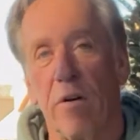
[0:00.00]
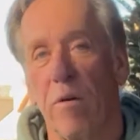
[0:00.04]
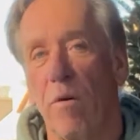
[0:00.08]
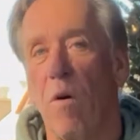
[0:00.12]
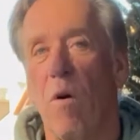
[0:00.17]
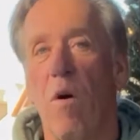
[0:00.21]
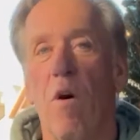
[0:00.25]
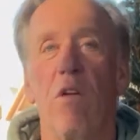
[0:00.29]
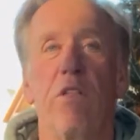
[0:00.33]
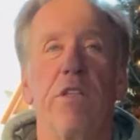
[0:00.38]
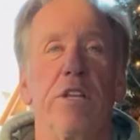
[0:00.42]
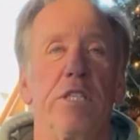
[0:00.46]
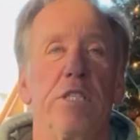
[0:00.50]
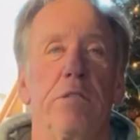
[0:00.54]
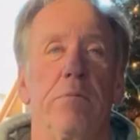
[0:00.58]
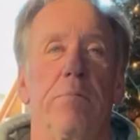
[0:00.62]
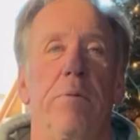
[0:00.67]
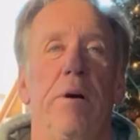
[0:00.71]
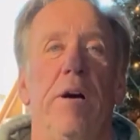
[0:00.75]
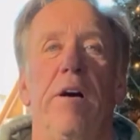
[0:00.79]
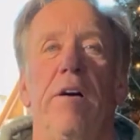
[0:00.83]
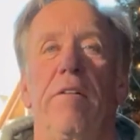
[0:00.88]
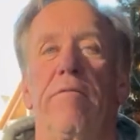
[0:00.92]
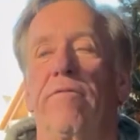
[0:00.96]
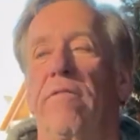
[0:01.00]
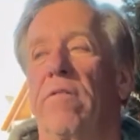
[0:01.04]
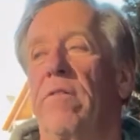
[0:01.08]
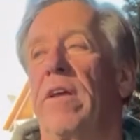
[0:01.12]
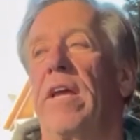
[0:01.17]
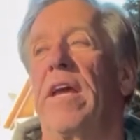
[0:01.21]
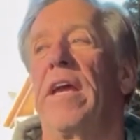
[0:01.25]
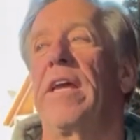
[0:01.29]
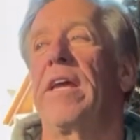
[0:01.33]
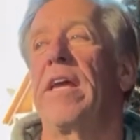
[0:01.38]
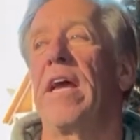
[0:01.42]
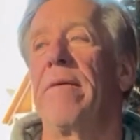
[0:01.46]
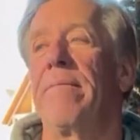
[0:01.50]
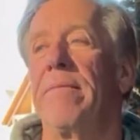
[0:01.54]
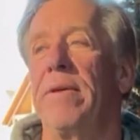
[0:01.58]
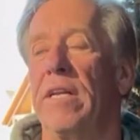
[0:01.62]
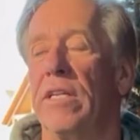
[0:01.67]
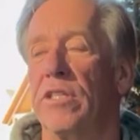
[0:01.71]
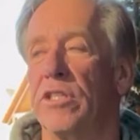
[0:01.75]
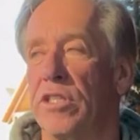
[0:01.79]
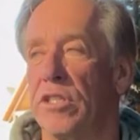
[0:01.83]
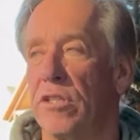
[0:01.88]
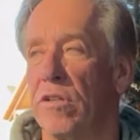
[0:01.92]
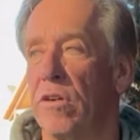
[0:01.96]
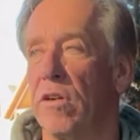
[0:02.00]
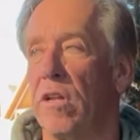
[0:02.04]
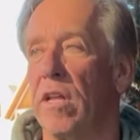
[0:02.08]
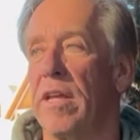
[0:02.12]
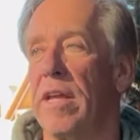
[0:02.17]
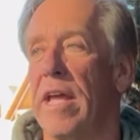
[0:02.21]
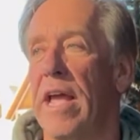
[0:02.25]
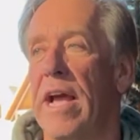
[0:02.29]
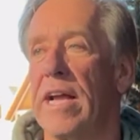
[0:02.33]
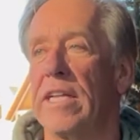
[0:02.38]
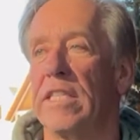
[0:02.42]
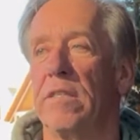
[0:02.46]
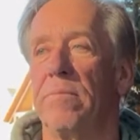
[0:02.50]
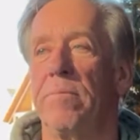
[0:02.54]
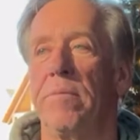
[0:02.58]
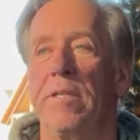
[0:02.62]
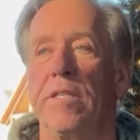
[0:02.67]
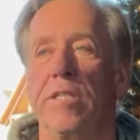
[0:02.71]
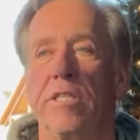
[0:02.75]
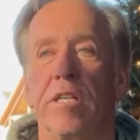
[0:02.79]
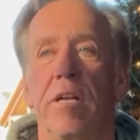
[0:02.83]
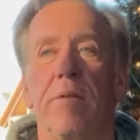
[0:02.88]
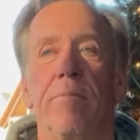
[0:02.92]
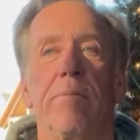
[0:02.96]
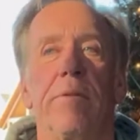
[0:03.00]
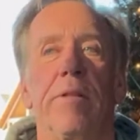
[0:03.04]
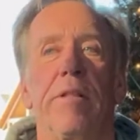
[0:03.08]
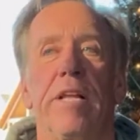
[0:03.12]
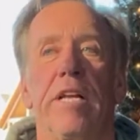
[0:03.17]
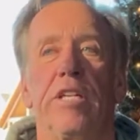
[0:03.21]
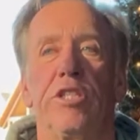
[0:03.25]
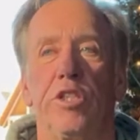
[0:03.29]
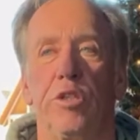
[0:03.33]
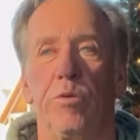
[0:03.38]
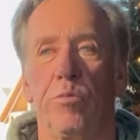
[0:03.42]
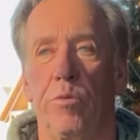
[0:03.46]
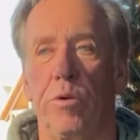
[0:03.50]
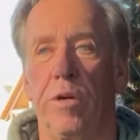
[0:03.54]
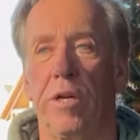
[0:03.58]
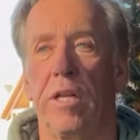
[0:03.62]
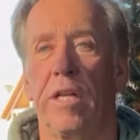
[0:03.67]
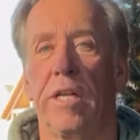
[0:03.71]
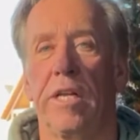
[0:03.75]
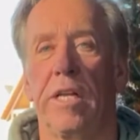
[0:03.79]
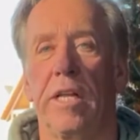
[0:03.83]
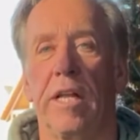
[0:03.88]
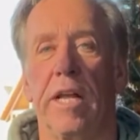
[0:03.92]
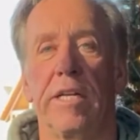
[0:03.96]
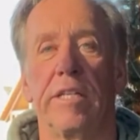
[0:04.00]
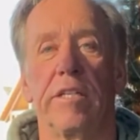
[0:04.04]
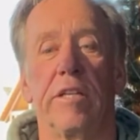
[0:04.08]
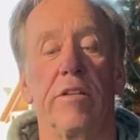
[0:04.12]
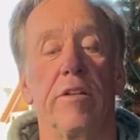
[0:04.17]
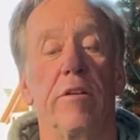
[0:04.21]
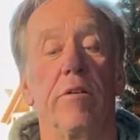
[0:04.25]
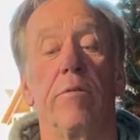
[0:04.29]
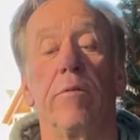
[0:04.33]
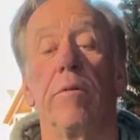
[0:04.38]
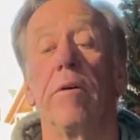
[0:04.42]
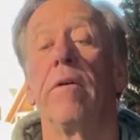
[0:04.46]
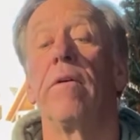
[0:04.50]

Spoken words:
all these above, okay? I mean, it certainly has to be something that you really like to do,